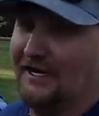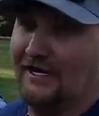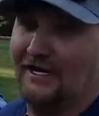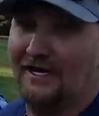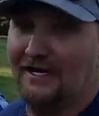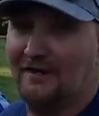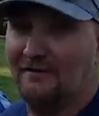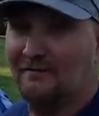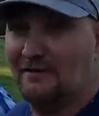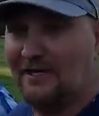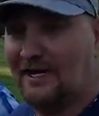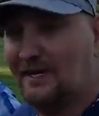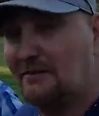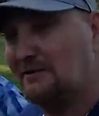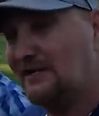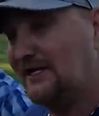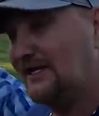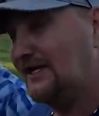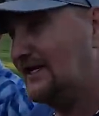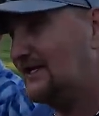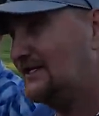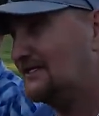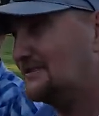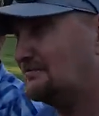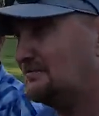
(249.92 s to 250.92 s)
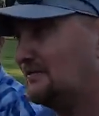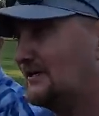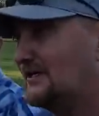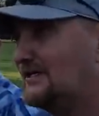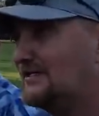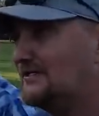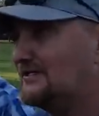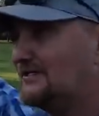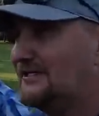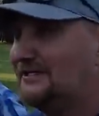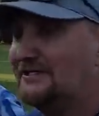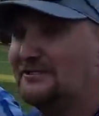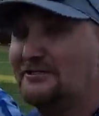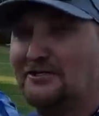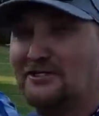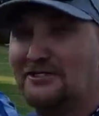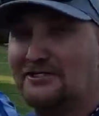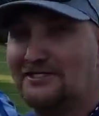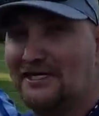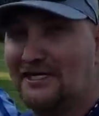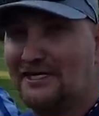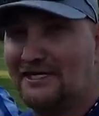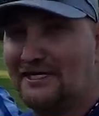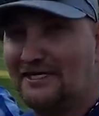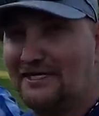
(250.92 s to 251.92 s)
And when I went to his place, he took
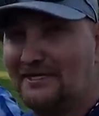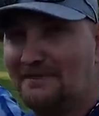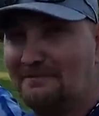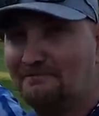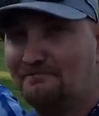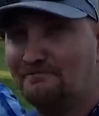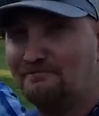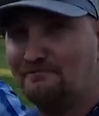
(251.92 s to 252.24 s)
us out to eat.